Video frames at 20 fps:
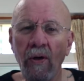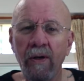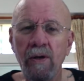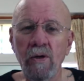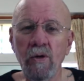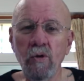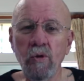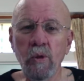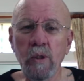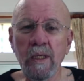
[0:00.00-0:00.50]
or
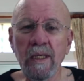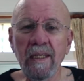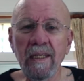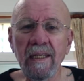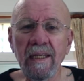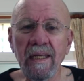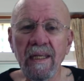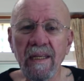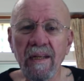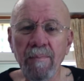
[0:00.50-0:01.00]
looking
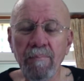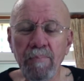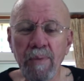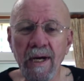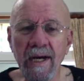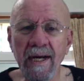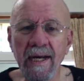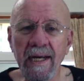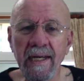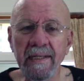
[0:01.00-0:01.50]
in a
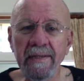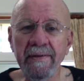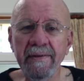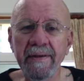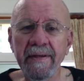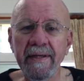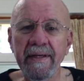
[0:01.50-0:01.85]
pond,